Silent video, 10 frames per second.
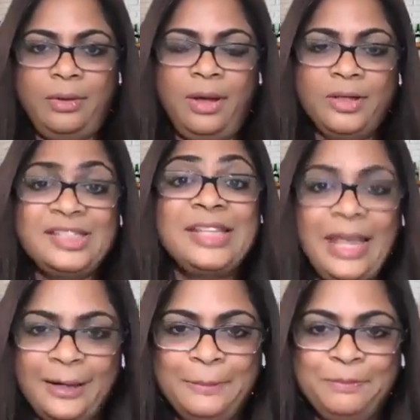
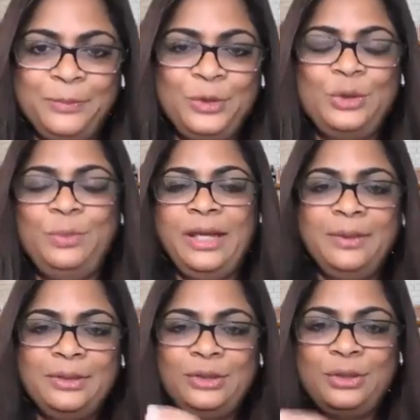scale, to be
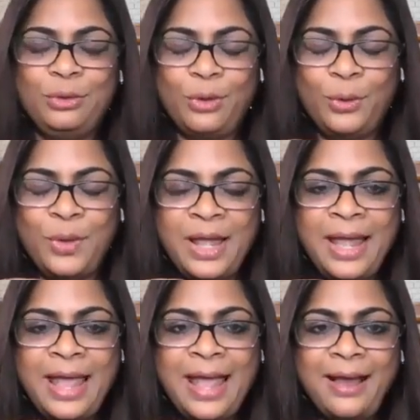able to grow.
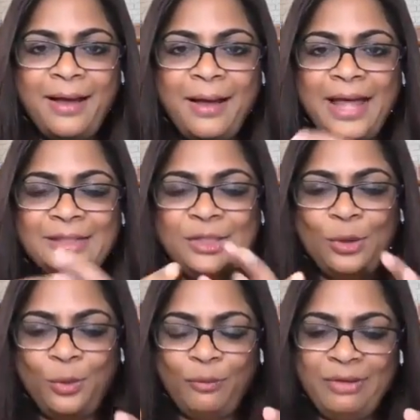And
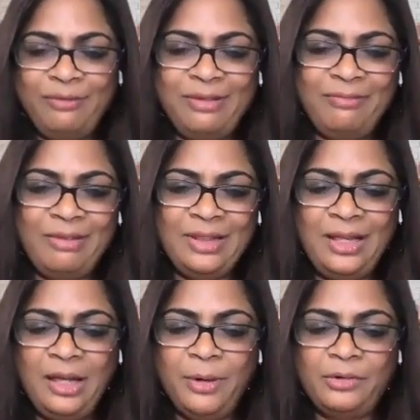so when we
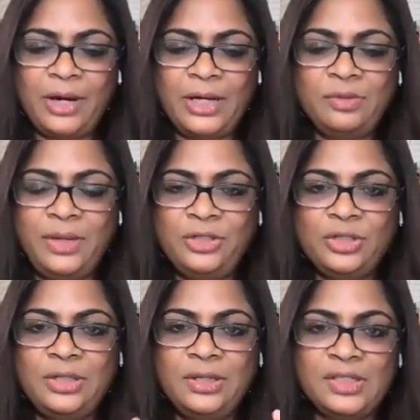think about
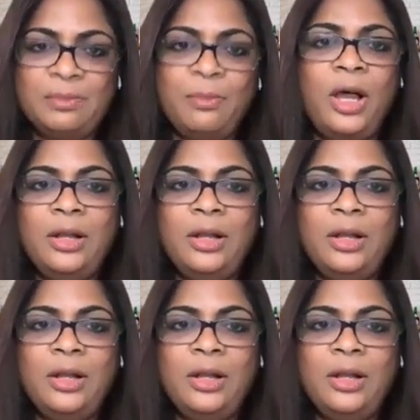transformation in a smaller